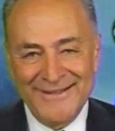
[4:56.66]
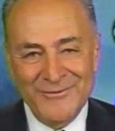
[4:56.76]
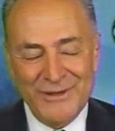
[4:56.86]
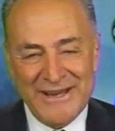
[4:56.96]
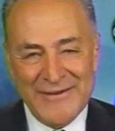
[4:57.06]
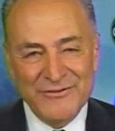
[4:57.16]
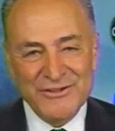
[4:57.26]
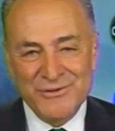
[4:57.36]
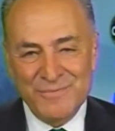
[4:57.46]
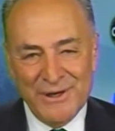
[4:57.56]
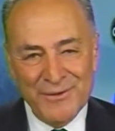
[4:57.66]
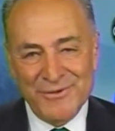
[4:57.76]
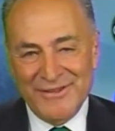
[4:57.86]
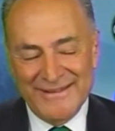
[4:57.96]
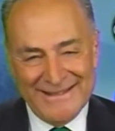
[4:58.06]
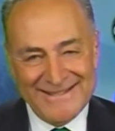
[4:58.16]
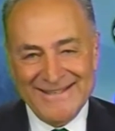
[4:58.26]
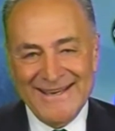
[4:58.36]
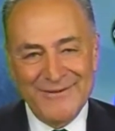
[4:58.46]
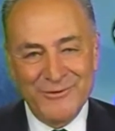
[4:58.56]
Well, we have to do both. And
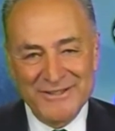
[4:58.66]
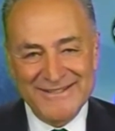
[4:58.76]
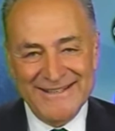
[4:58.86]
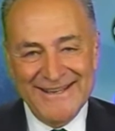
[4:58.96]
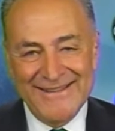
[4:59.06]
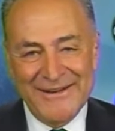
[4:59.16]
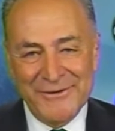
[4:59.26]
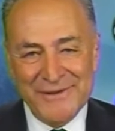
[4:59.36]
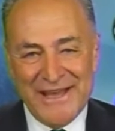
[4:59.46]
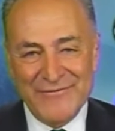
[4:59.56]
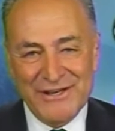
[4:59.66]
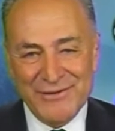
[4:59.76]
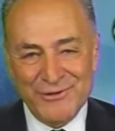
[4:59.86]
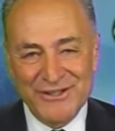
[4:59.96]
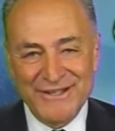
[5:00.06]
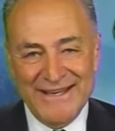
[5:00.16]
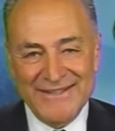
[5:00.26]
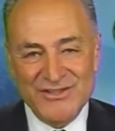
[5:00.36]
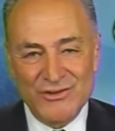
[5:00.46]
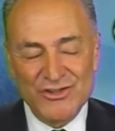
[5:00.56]
that's again, once again, they don't have any real
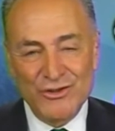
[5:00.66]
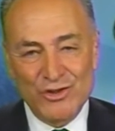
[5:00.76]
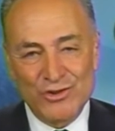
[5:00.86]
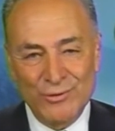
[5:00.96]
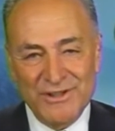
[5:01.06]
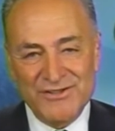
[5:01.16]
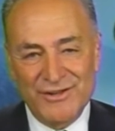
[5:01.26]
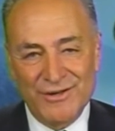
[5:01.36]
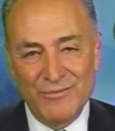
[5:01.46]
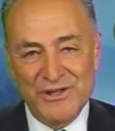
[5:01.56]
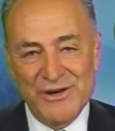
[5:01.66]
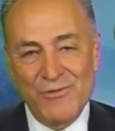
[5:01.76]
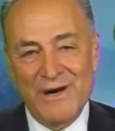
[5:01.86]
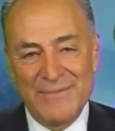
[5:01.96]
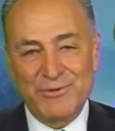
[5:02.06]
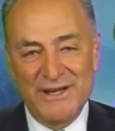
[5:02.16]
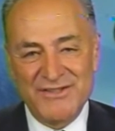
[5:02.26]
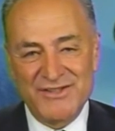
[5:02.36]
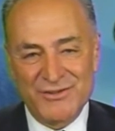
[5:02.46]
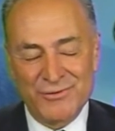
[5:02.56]
answers. In the short term, we know why
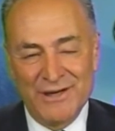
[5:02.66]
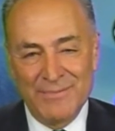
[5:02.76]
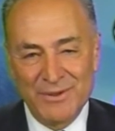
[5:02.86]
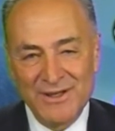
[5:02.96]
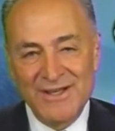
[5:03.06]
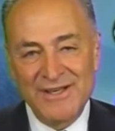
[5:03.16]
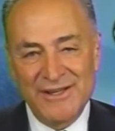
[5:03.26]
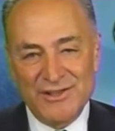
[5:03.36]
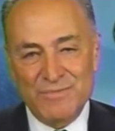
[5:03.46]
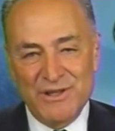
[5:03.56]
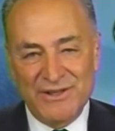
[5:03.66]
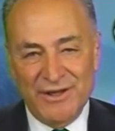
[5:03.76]
prices are up. It's